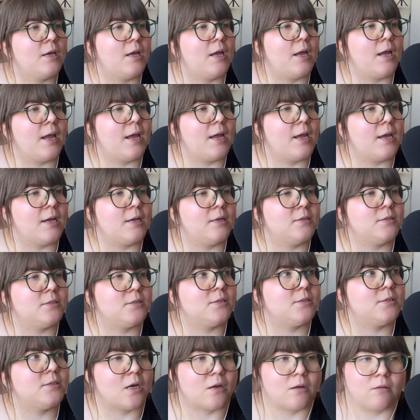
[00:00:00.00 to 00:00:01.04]

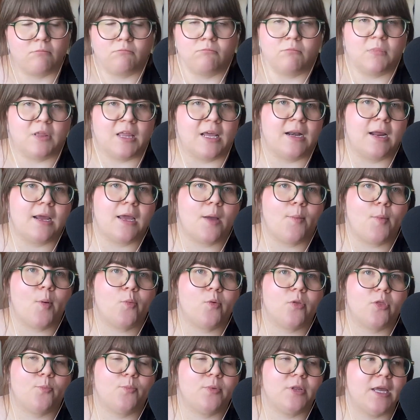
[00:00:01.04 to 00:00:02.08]
And then I come up
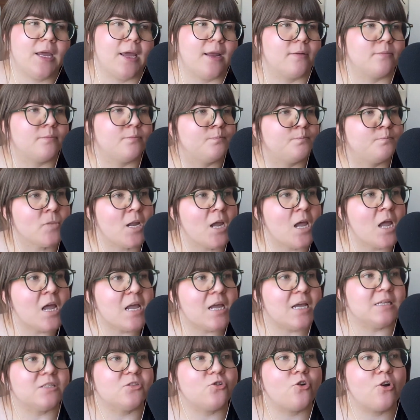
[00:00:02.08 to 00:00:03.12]
with a plan.
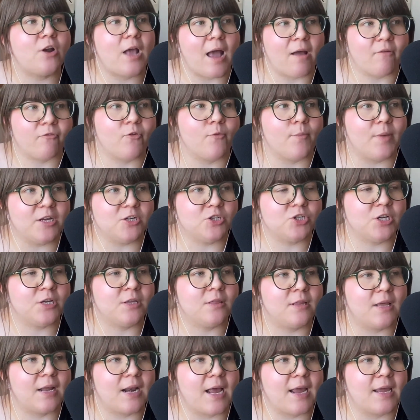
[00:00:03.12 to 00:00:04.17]
Is there an affirmation
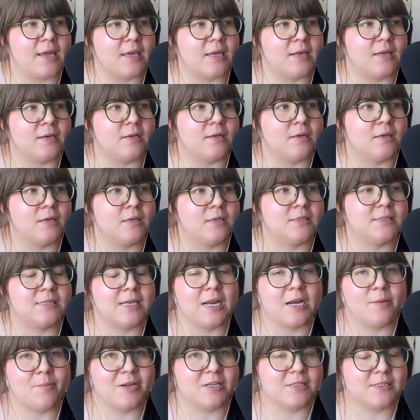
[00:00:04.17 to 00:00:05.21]
that I can say
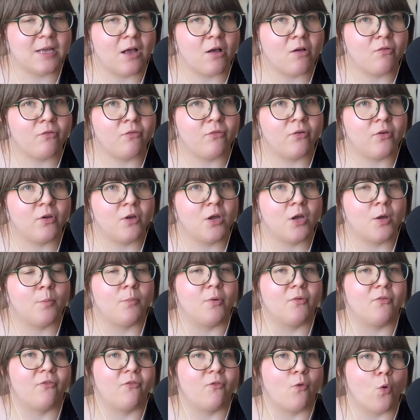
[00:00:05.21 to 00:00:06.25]
to myself
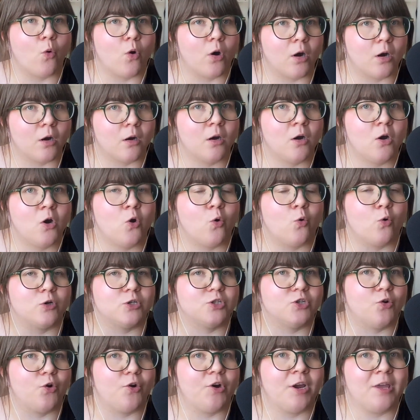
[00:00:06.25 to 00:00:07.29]
before or
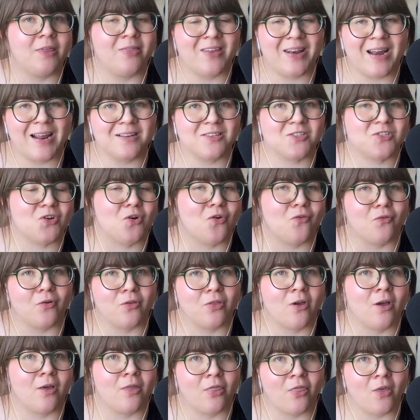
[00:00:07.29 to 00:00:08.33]
during the next
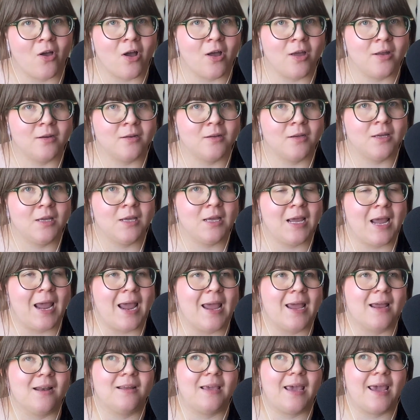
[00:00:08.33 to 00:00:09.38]
overthought thought?
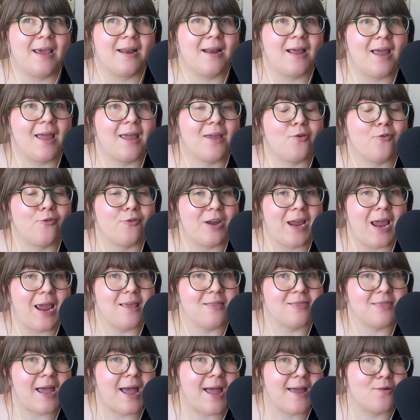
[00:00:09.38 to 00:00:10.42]
And can I
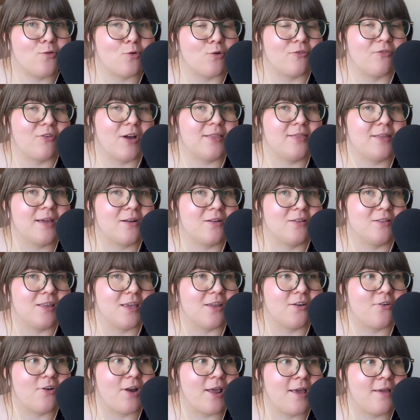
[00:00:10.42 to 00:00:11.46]
create that or find that on the
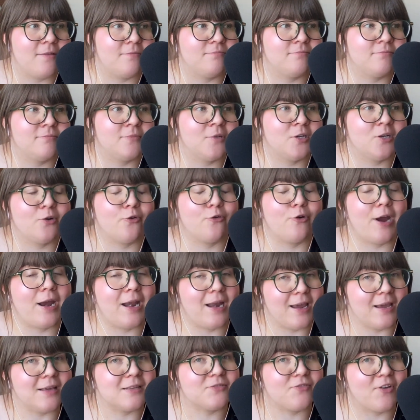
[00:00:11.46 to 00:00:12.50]
internet?
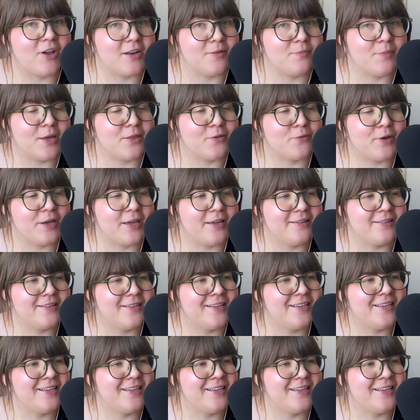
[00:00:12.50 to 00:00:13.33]
Creating is fun, by the way.